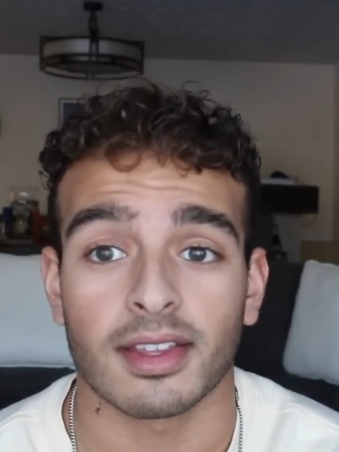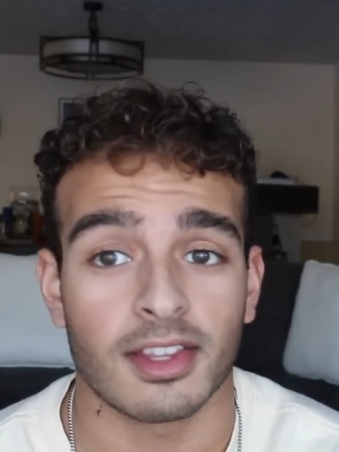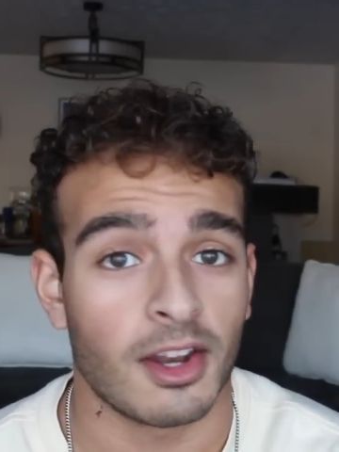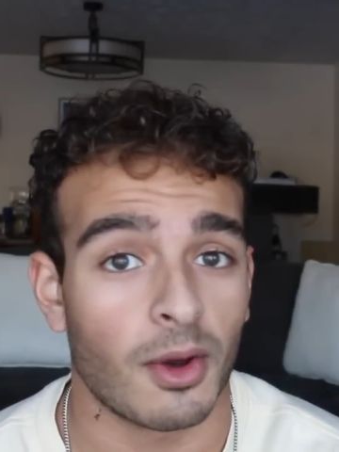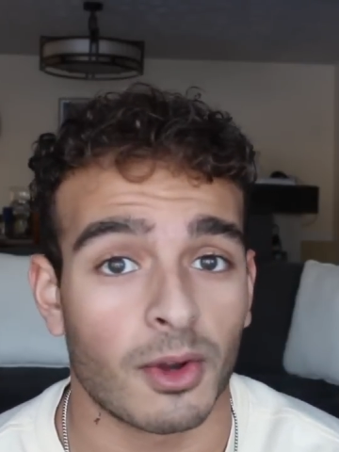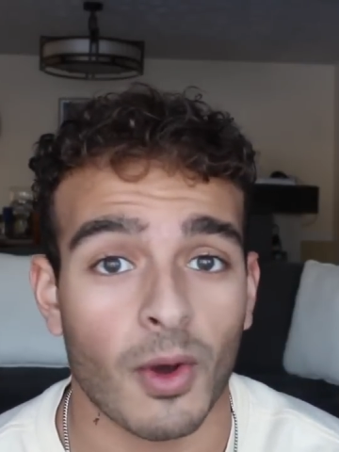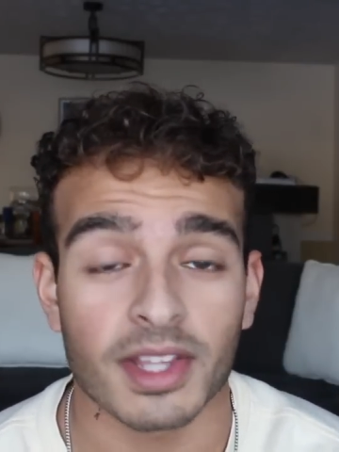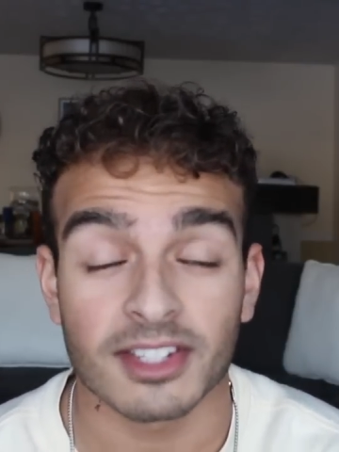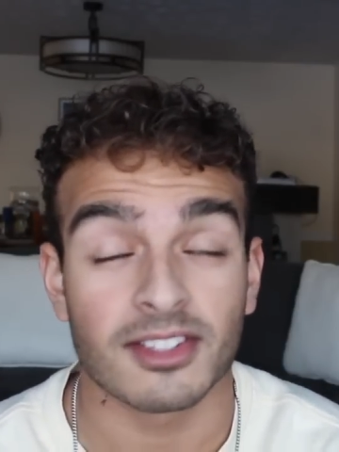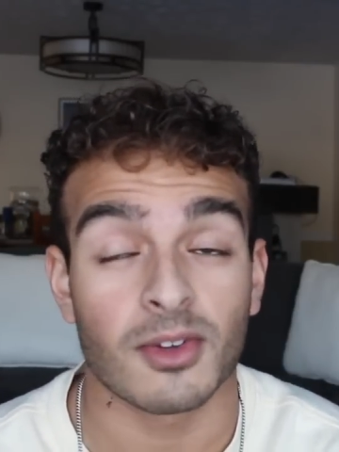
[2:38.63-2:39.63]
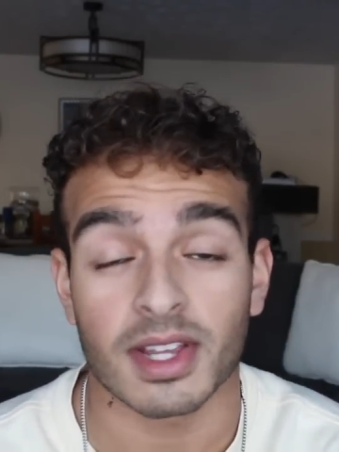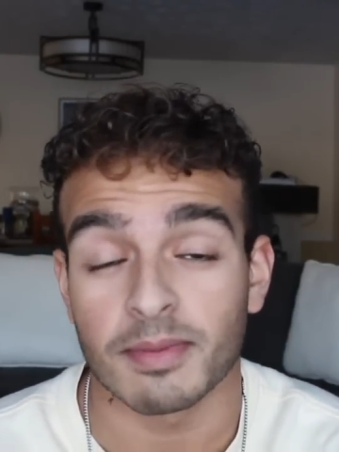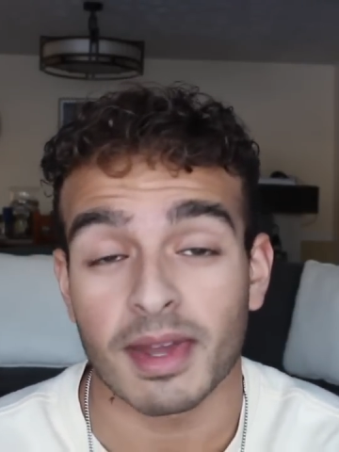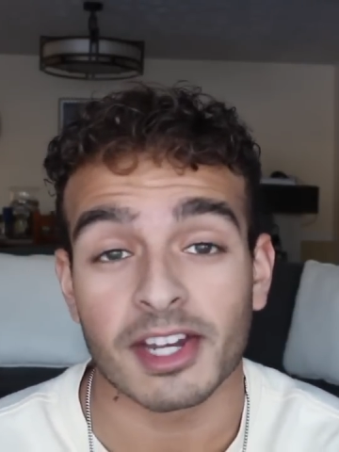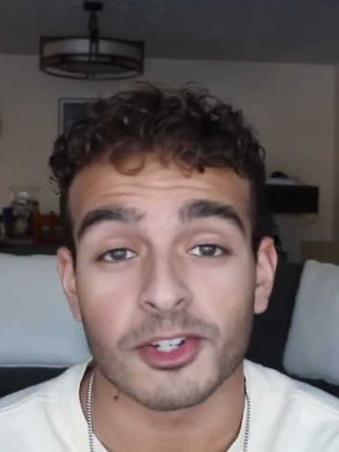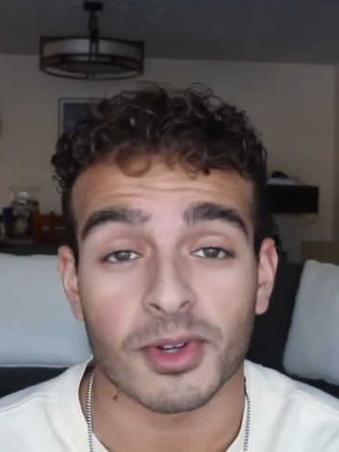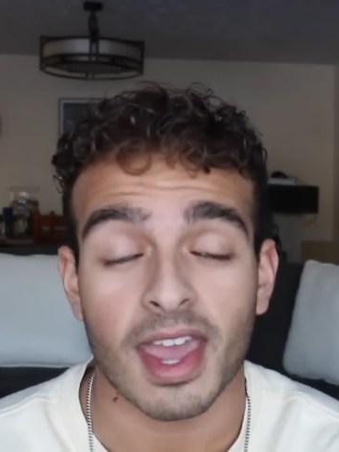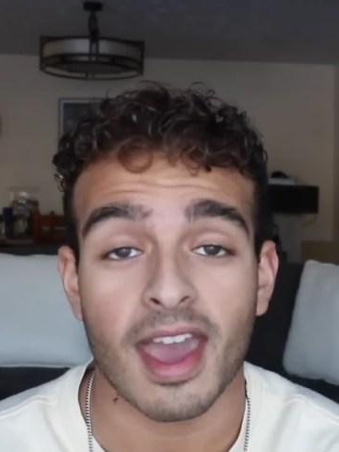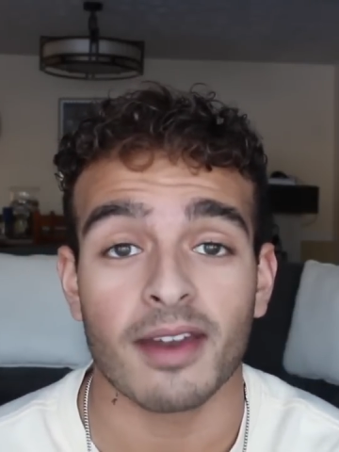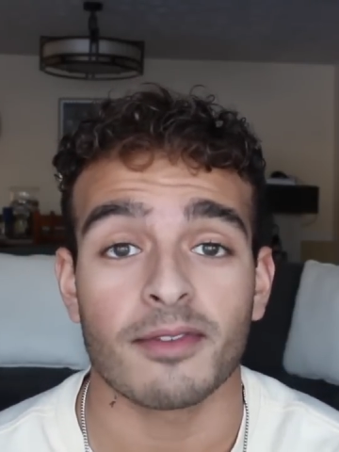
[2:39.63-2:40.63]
Go to as many as you can.